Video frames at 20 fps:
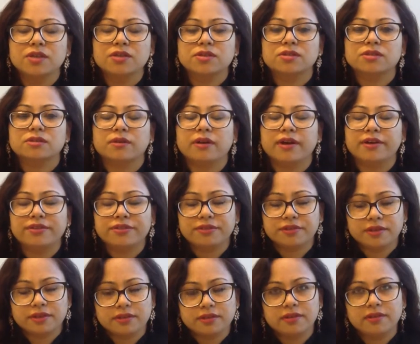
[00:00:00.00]
So I
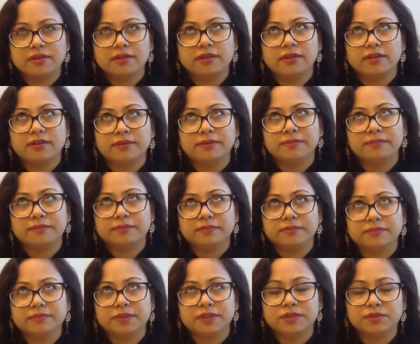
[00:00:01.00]
think
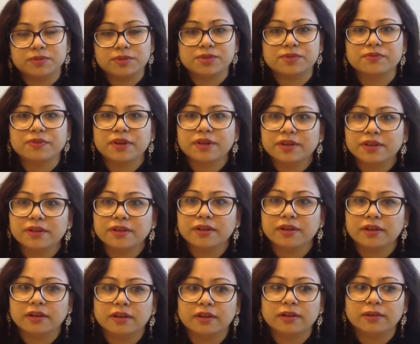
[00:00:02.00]
it was
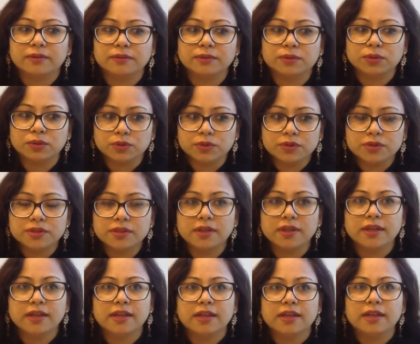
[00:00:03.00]
very good,
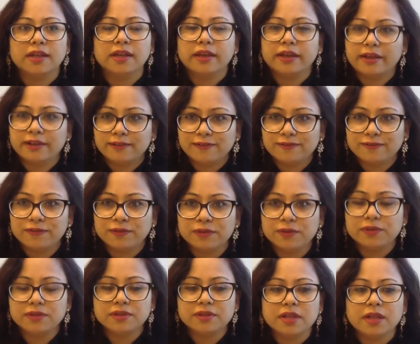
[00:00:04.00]

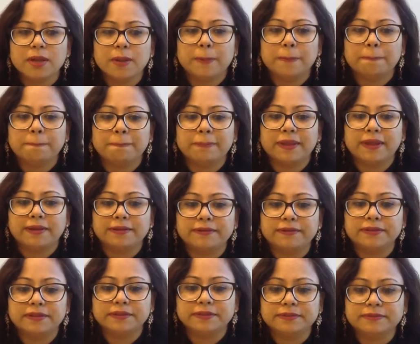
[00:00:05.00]
helpful, and